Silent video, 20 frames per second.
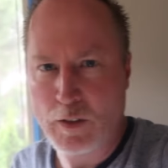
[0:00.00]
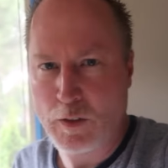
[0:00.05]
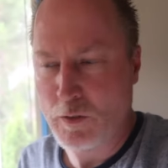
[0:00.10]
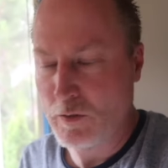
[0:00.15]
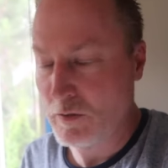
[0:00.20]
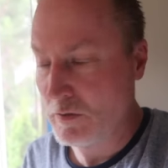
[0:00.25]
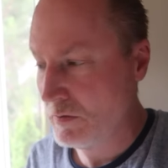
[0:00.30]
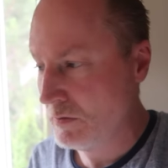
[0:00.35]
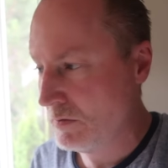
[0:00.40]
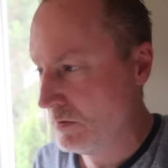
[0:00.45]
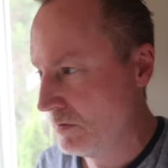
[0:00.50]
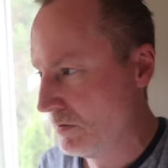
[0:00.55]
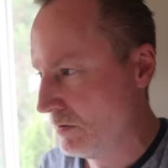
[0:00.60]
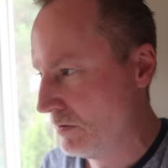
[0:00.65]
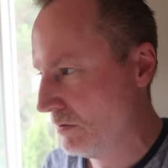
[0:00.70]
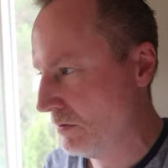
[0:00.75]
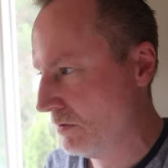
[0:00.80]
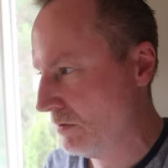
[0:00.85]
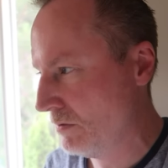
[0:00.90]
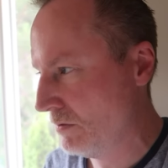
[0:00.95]
pour me some
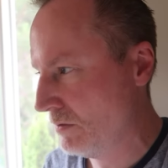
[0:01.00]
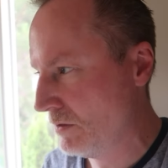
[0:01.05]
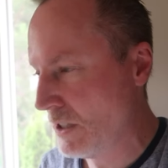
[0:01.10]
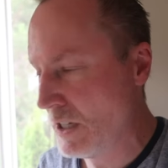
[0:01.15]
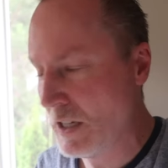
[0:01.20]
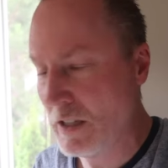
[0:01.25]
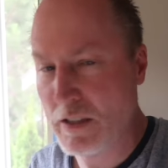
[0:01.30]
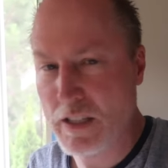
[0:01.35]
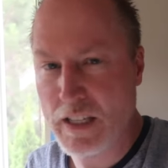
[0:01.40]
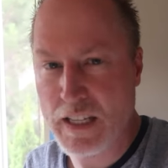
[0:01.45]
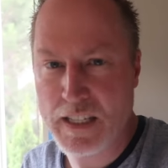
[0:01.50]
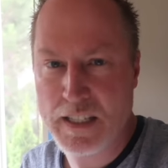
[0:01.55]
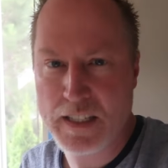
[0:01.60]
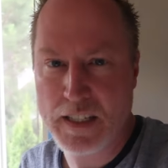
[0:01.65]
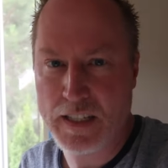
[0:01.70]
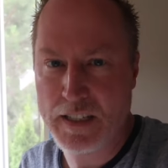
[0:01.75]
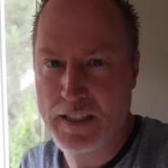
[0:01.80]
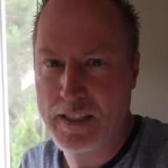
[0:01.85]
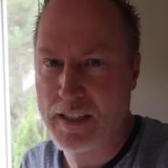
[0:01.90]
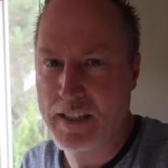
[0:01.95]
more. this
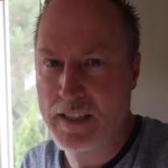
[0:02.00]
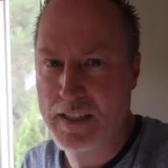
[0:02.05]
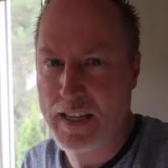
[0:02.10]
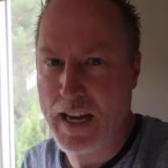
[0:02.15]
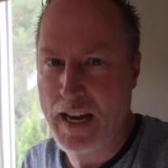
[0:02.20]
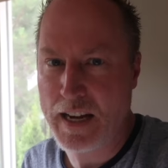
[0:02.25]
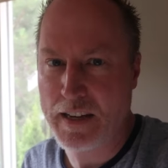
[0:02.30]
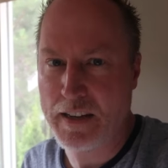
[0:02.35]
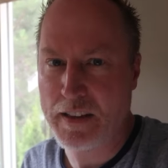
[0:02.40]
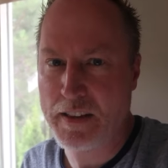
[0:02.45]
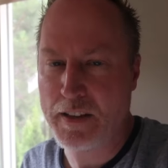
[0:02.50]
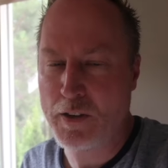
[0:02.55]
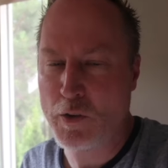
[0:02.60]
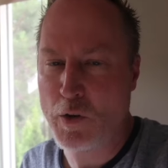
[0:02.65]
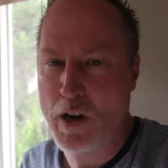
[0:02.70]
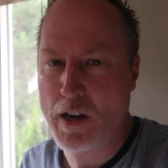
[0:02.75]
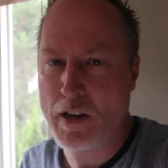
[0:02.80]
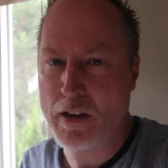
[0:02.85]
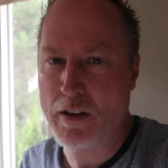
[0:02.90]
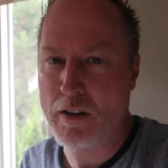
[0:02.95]
is an exciting thing
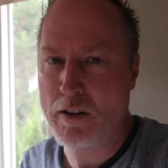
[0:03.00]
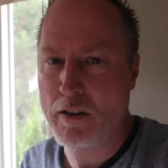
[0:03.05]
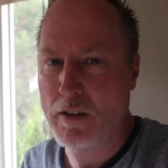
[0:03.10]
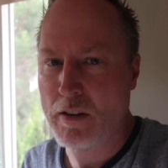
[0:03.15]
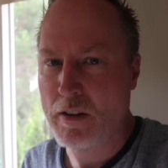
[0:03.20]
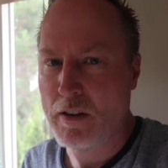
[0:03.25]
right here.